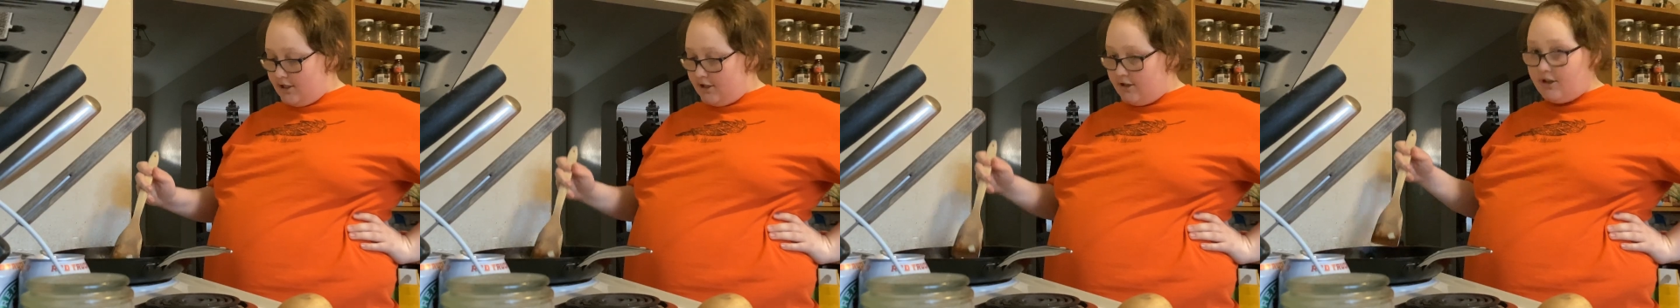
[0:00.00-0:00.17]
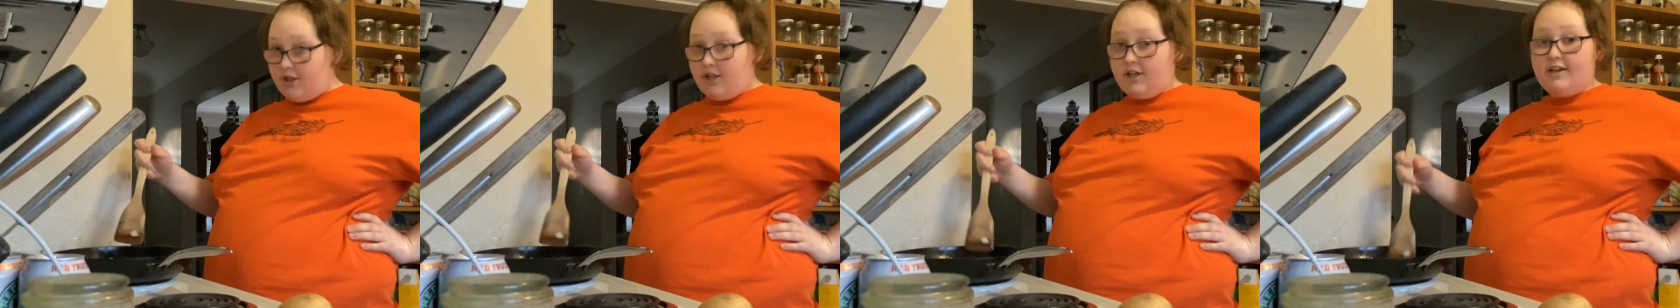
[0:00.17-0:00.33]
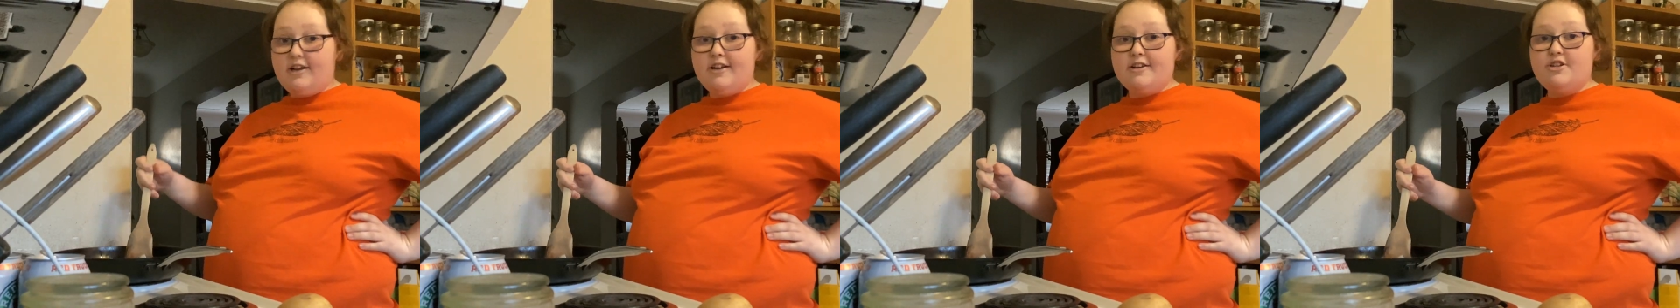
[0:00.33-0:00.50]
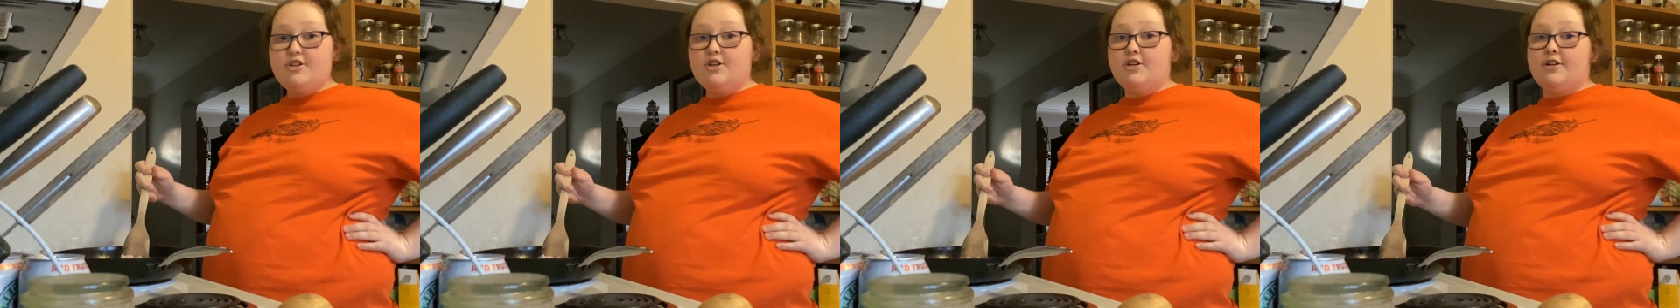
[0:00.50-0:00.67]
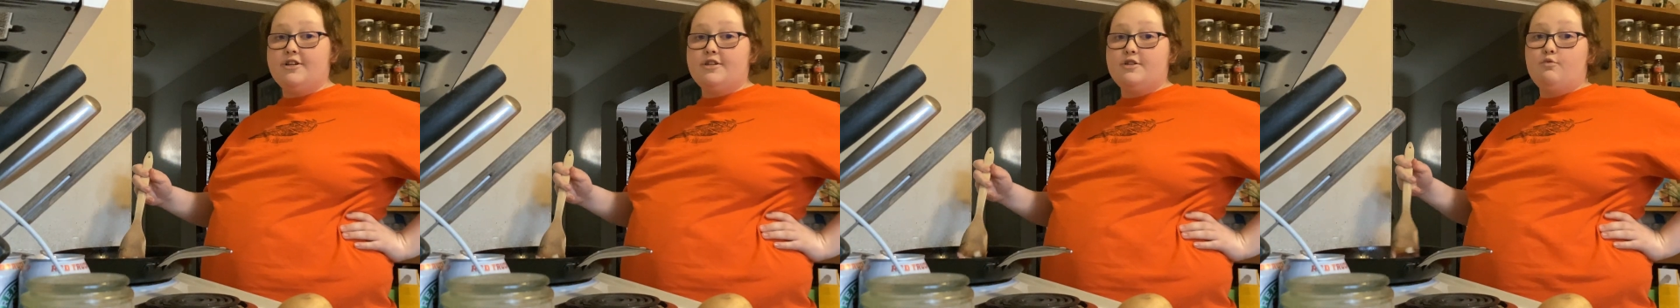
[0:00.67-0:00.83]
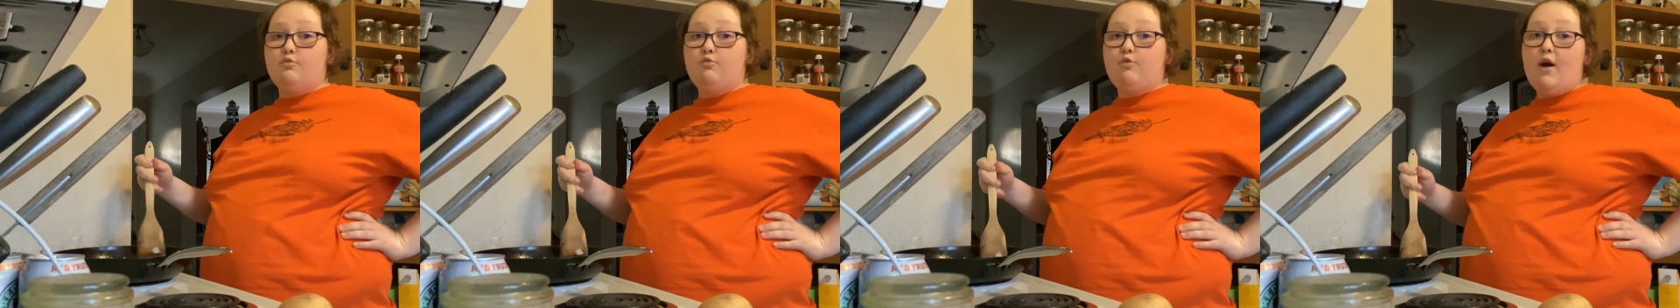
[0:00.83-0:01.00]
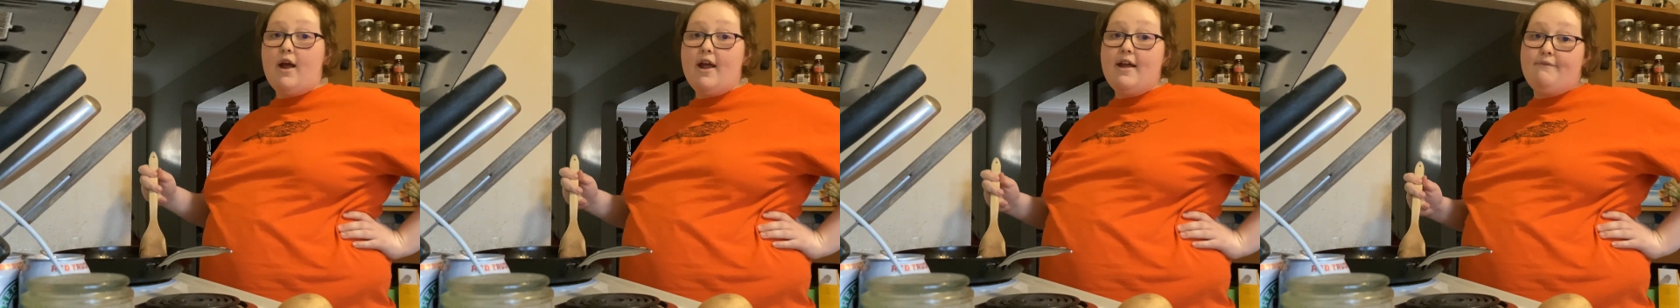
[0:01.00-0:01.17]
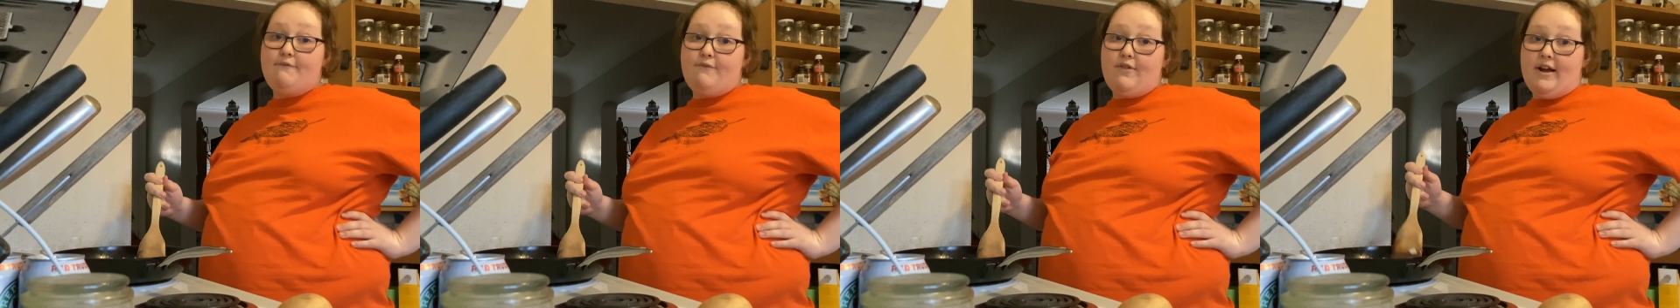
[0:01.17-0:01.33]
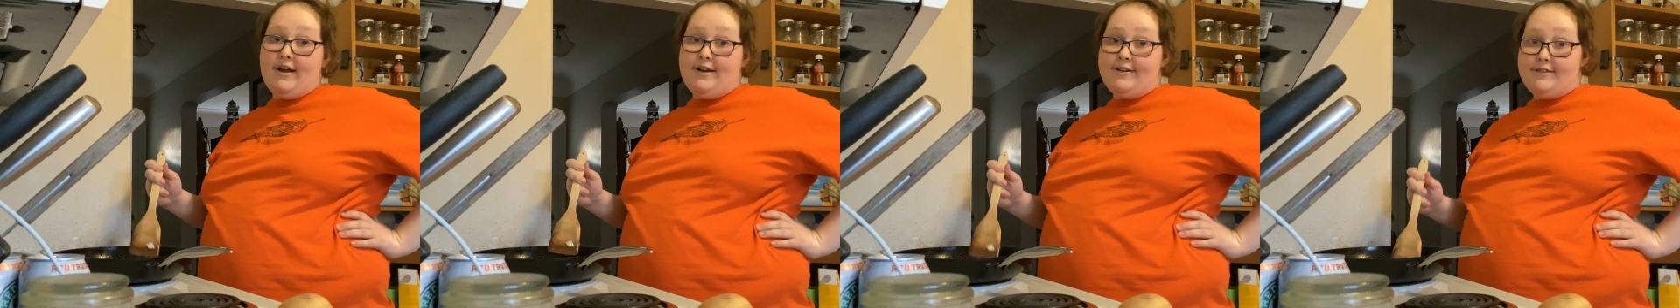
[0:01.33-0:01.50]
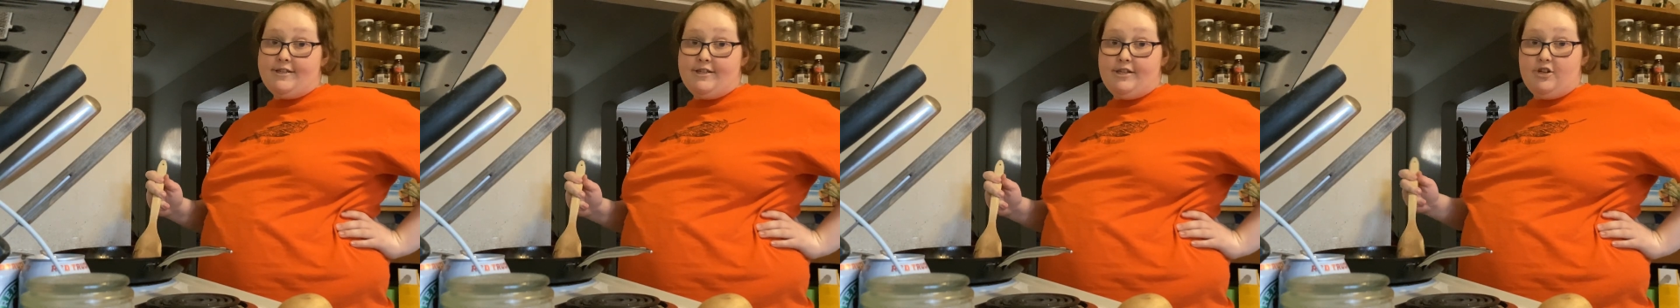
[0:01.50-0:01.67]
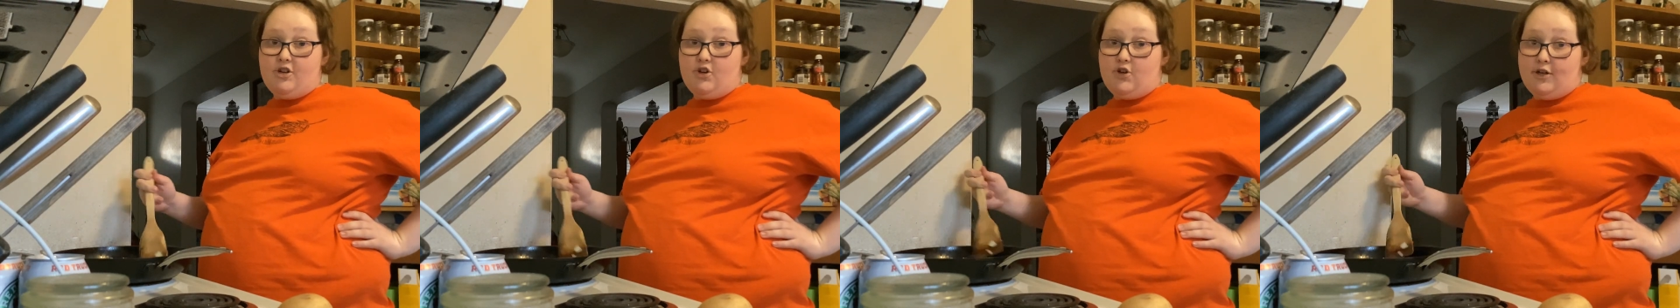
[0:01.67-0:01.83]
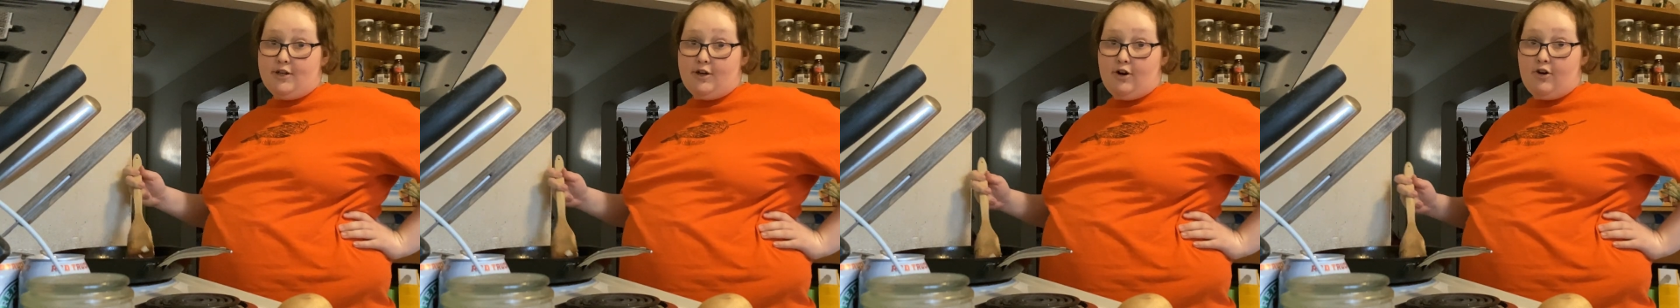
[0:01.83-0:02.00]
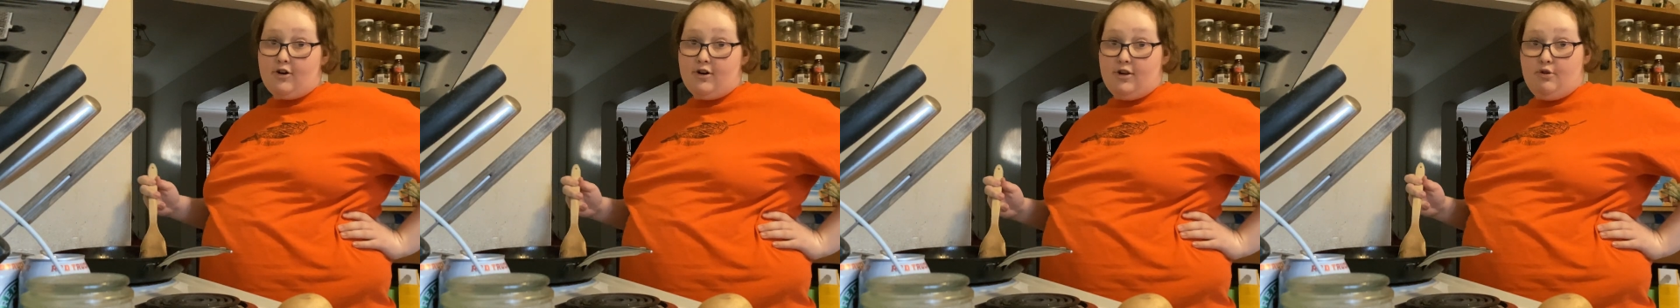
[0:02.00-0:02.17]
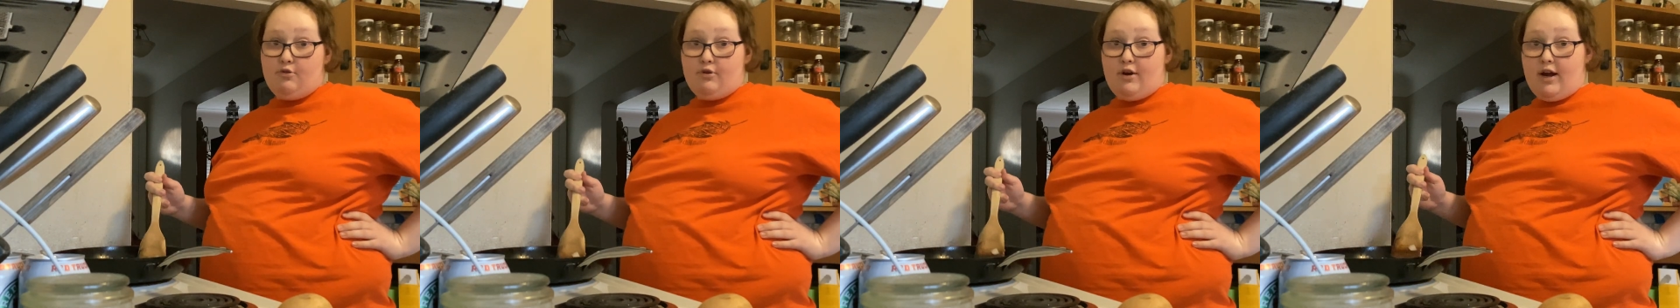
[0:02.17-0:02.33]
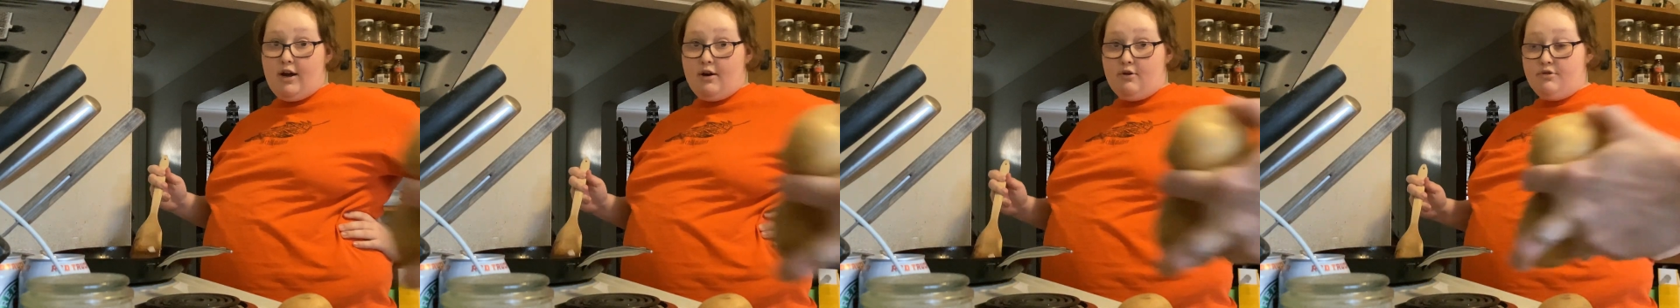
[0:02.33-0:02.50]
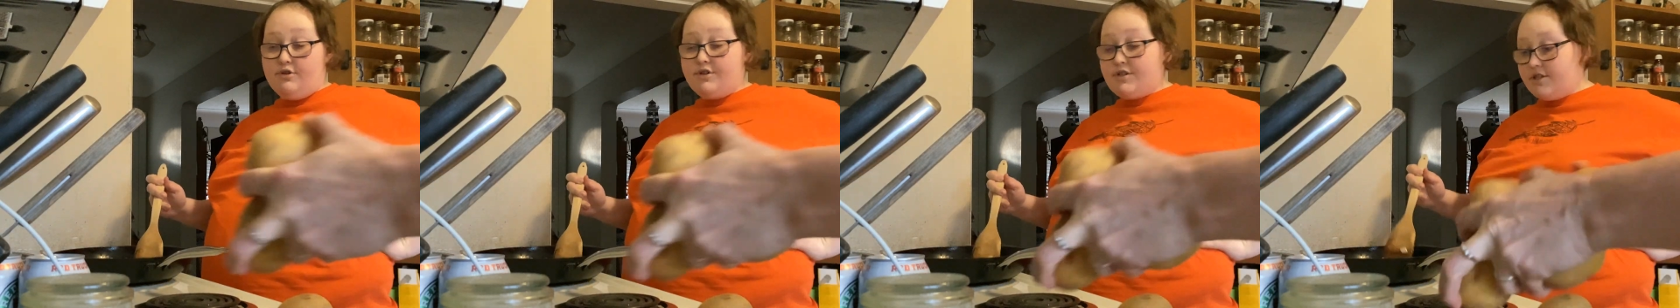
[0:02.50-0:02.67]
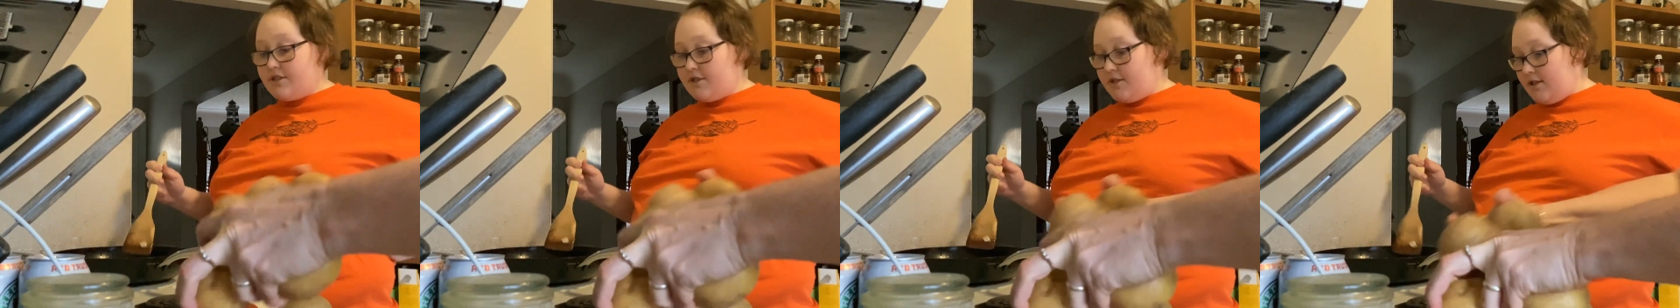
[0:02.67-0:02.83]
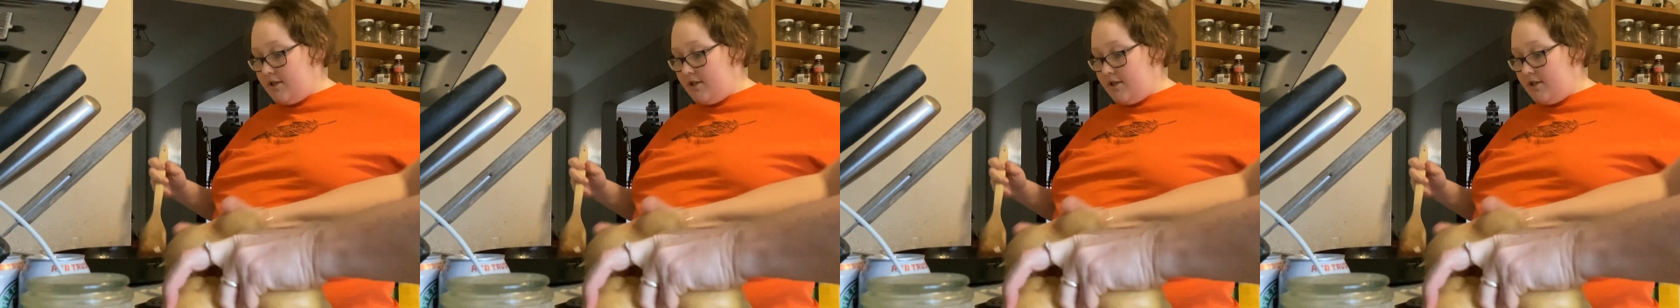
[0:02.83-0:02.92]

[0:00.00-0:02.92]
The kitchen is way fancier in our new house.